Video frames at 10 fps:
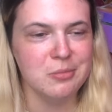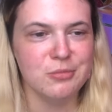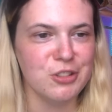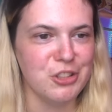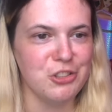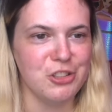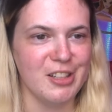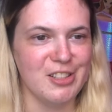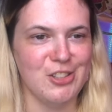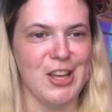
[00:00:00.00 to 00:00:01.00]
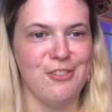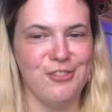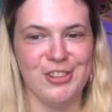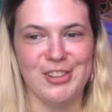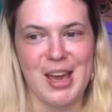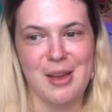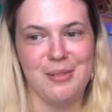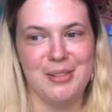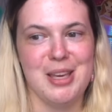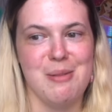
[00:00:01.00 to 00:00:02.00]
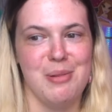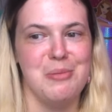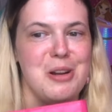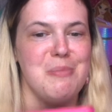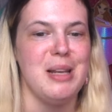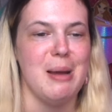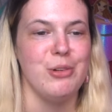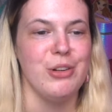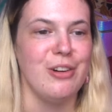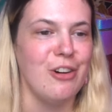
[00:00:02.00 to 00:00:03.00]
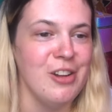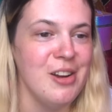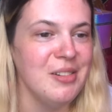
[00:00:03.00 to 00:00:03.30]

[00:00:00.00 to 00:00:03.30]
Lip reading: for just like safe keeping what I'm blabbering on,